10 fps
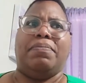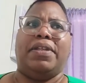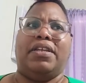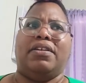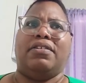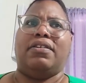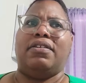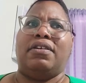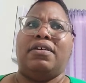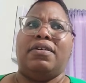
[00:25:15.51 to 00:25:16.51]
I'm thinking,
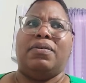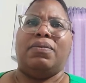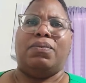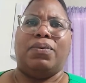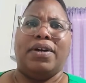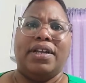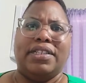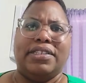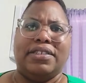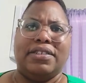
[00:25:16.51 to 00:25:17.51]

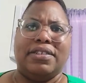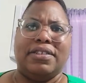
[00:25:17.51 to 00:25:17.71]
what?